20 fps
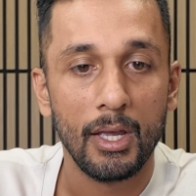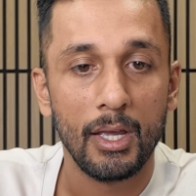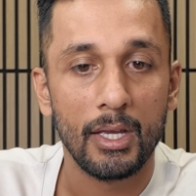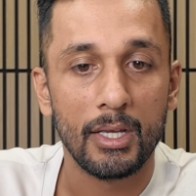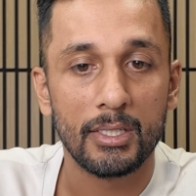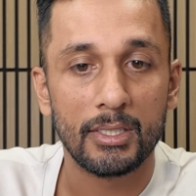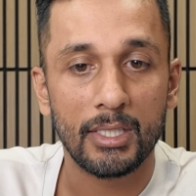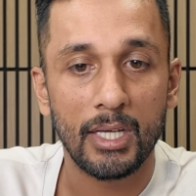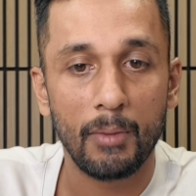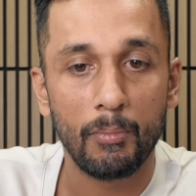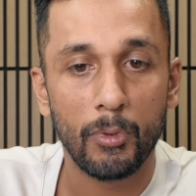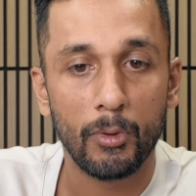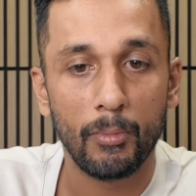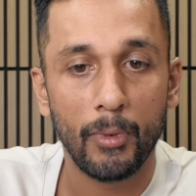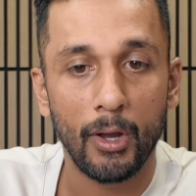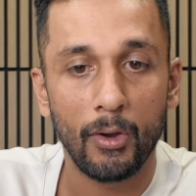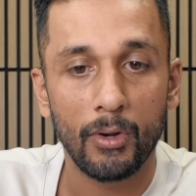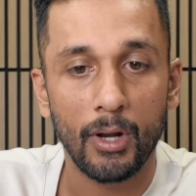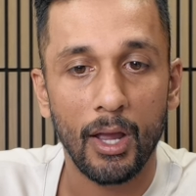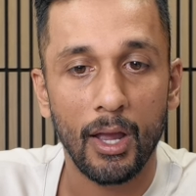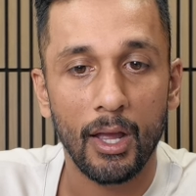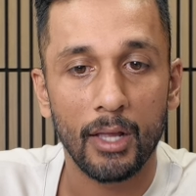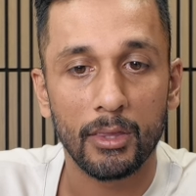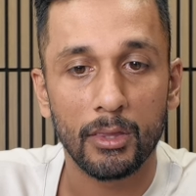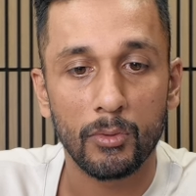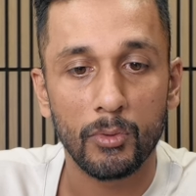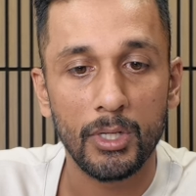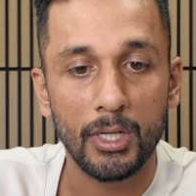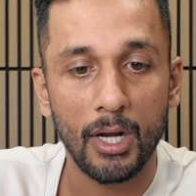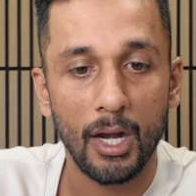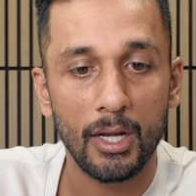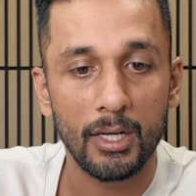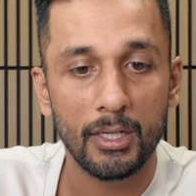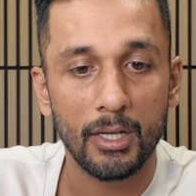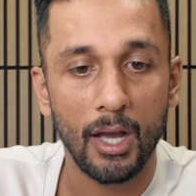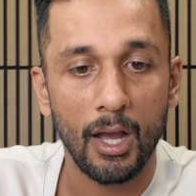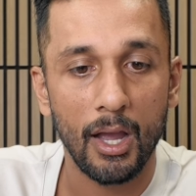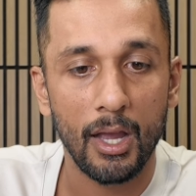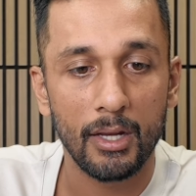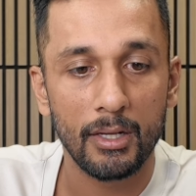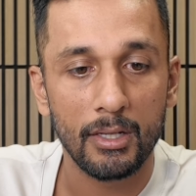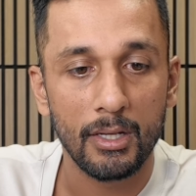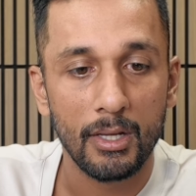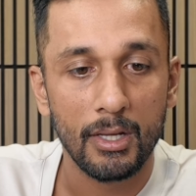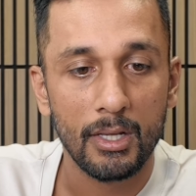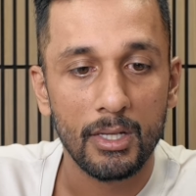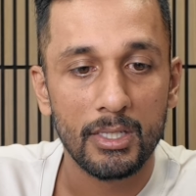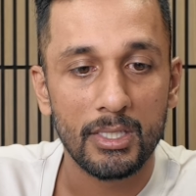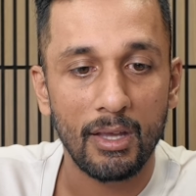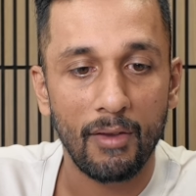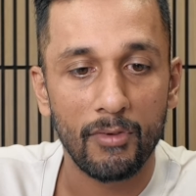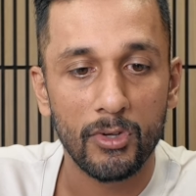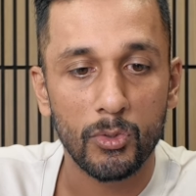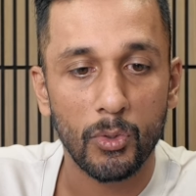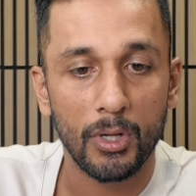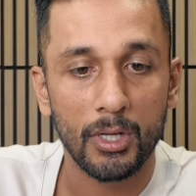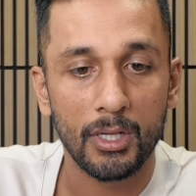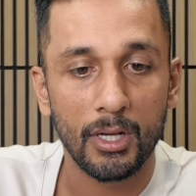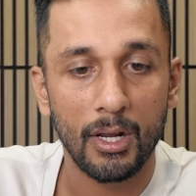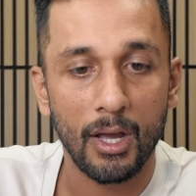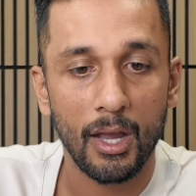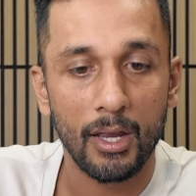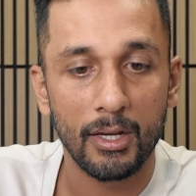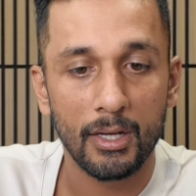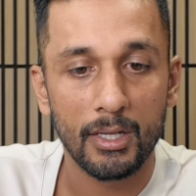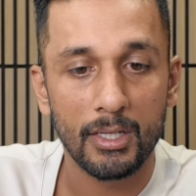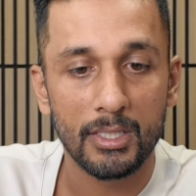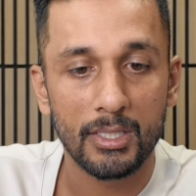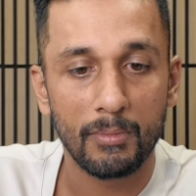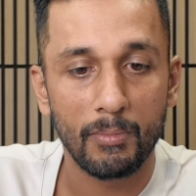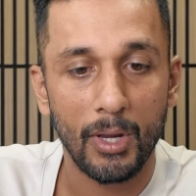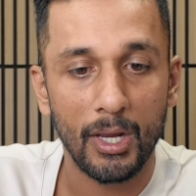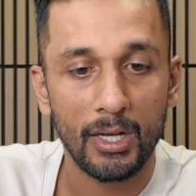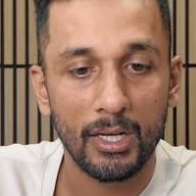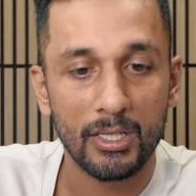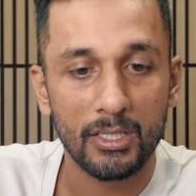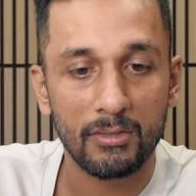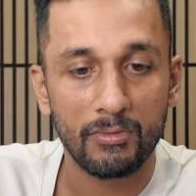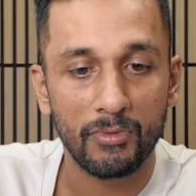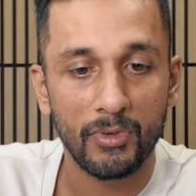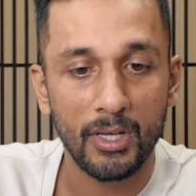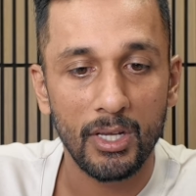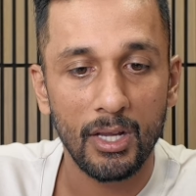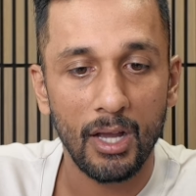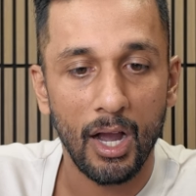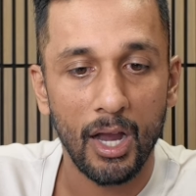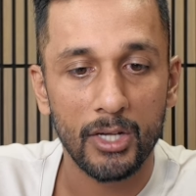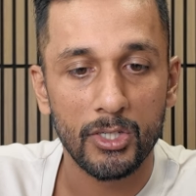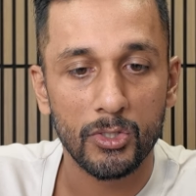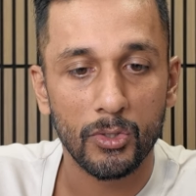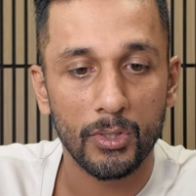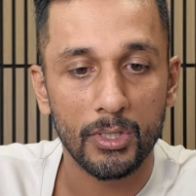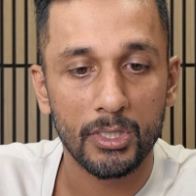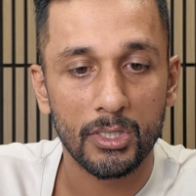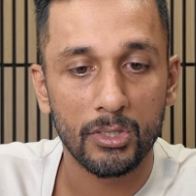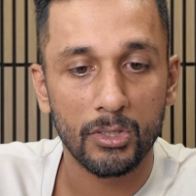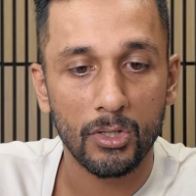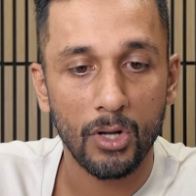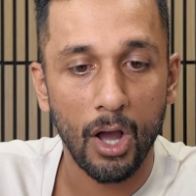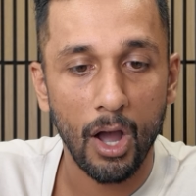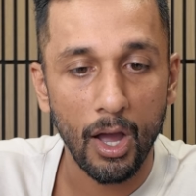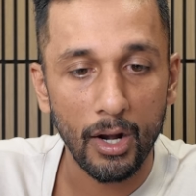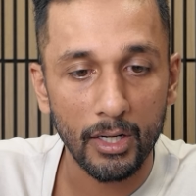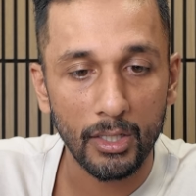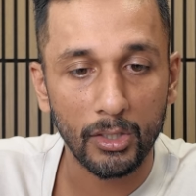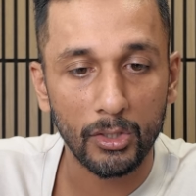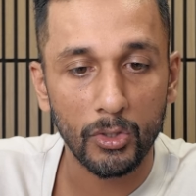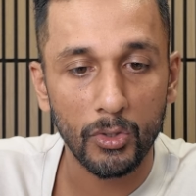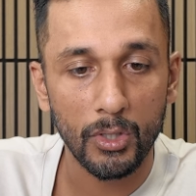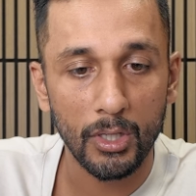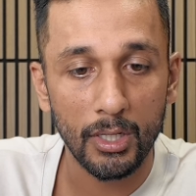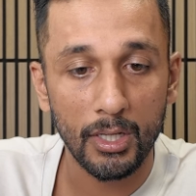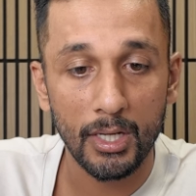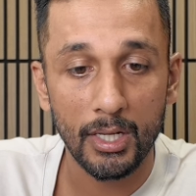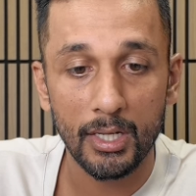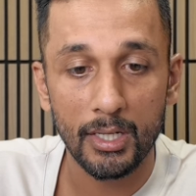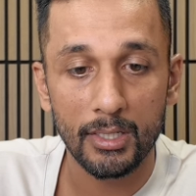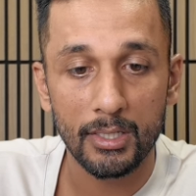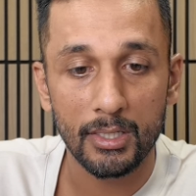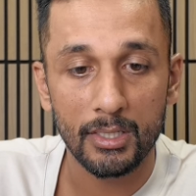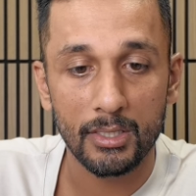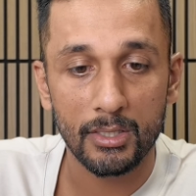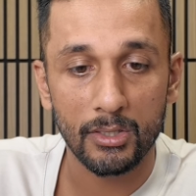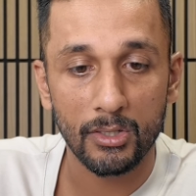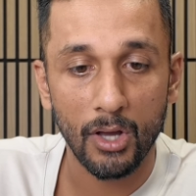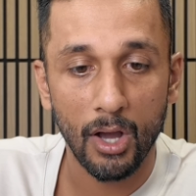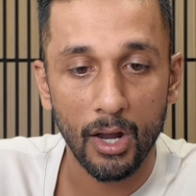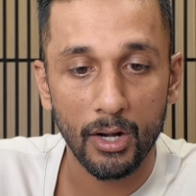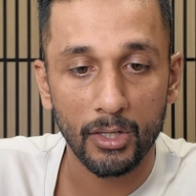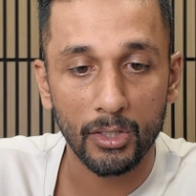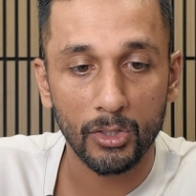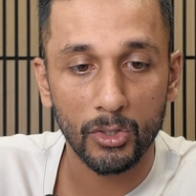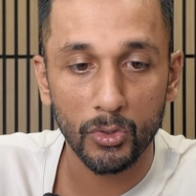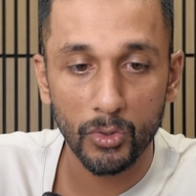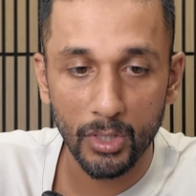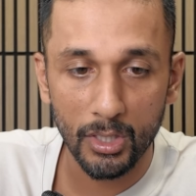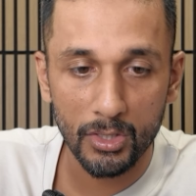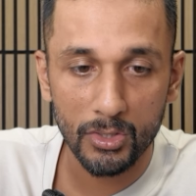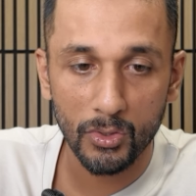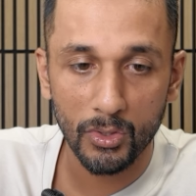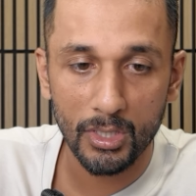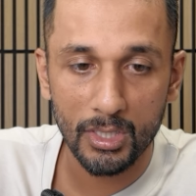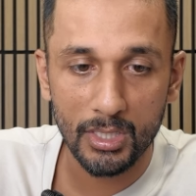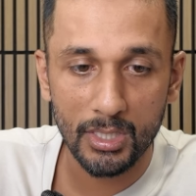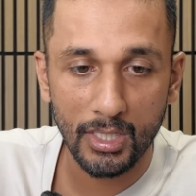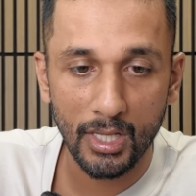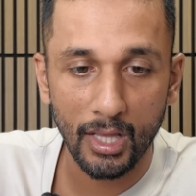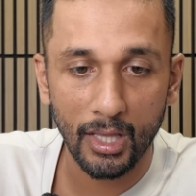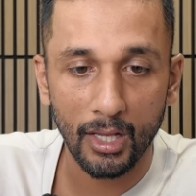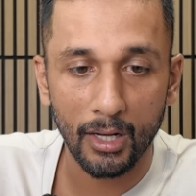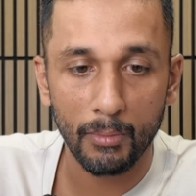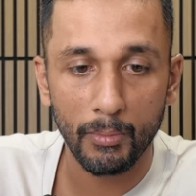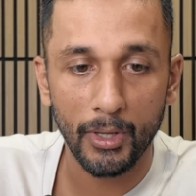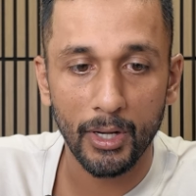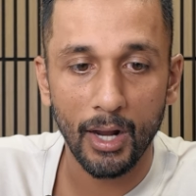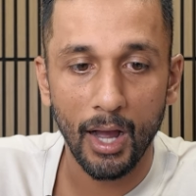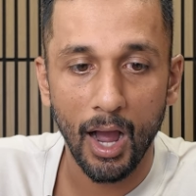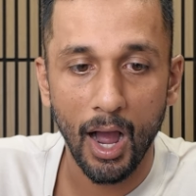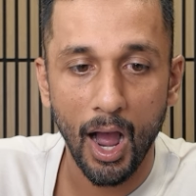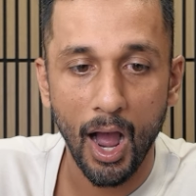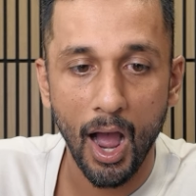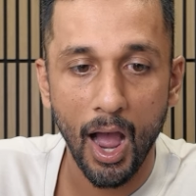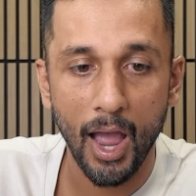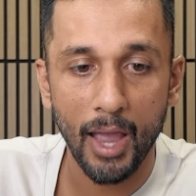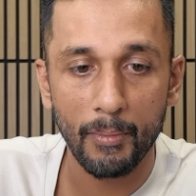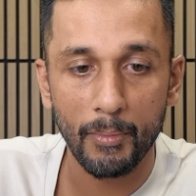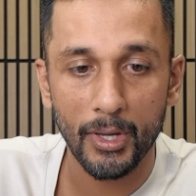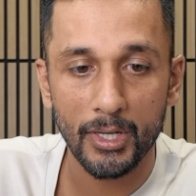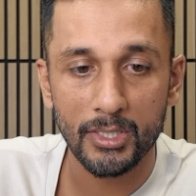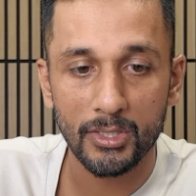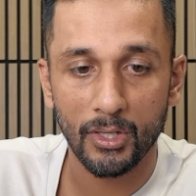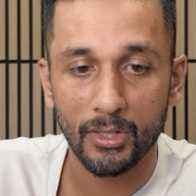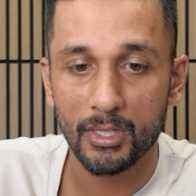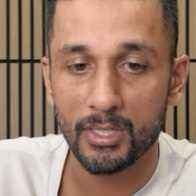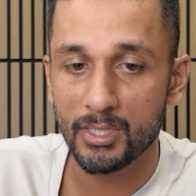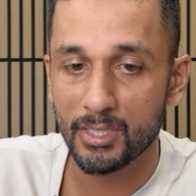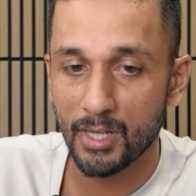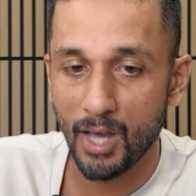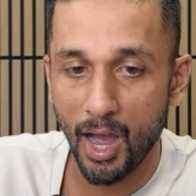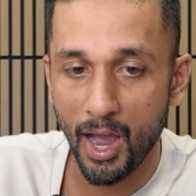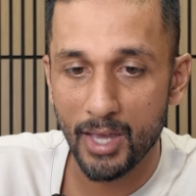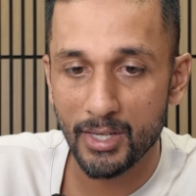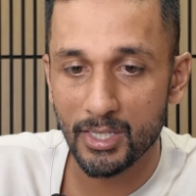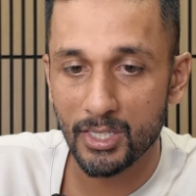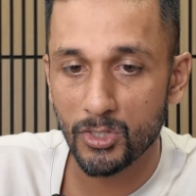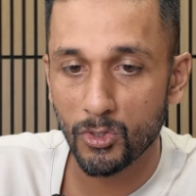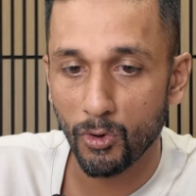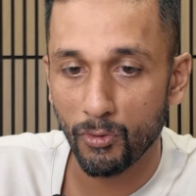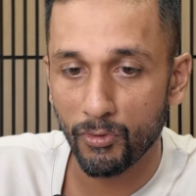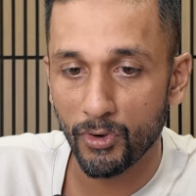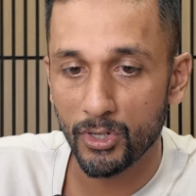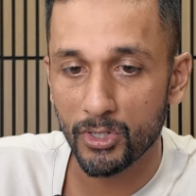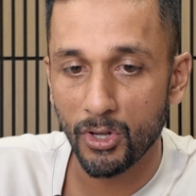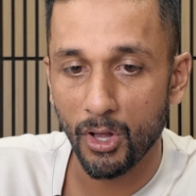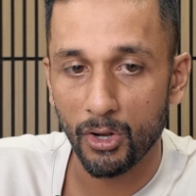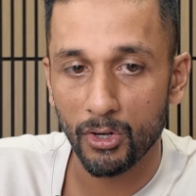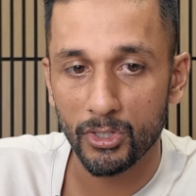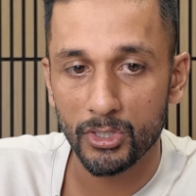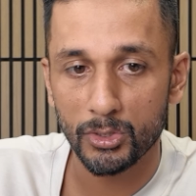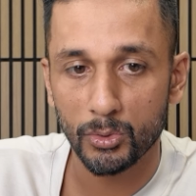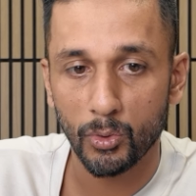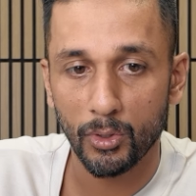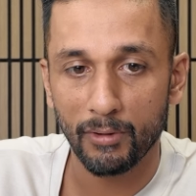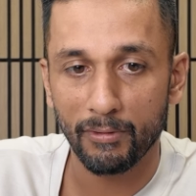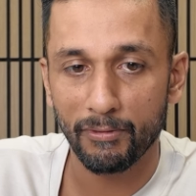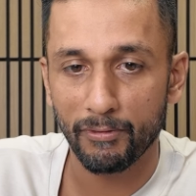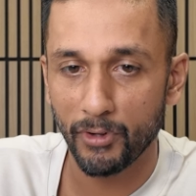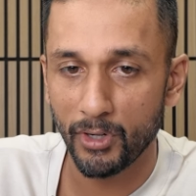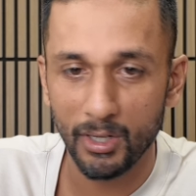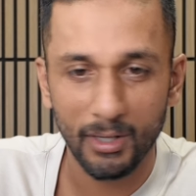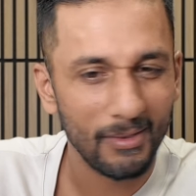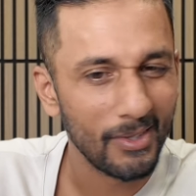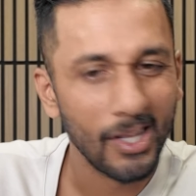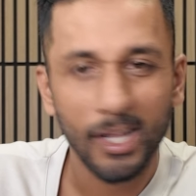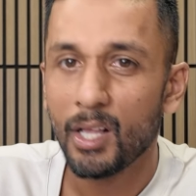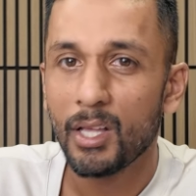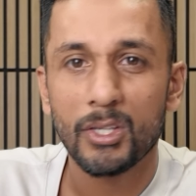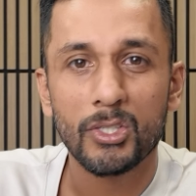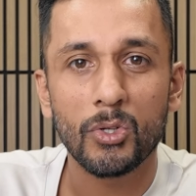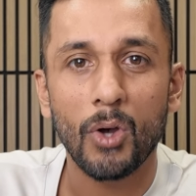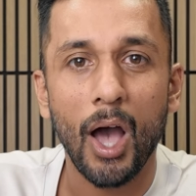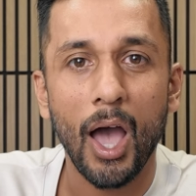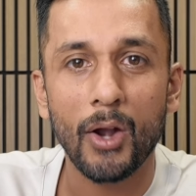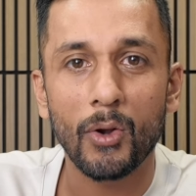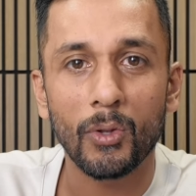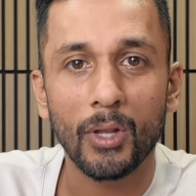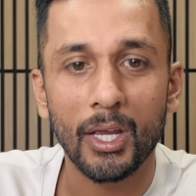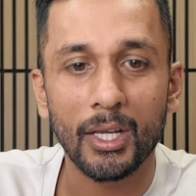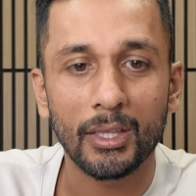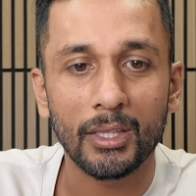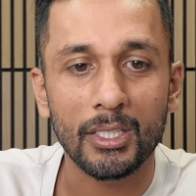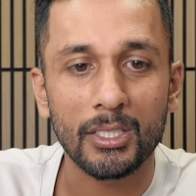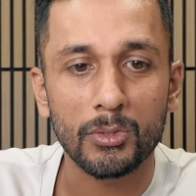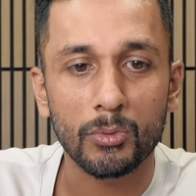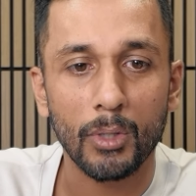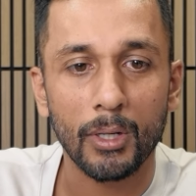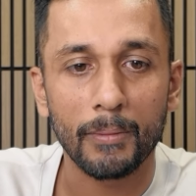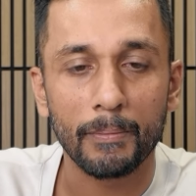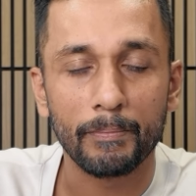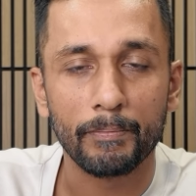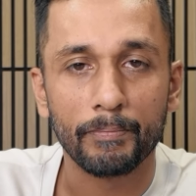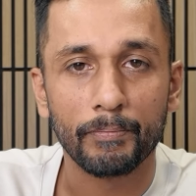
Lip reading: is Kimbermount at $399. $729 is the maintenance fee. Hydro is not included. Heat is not included. So this is a little bit high based on the size. It's over $1 a square foot. So I don't like this one.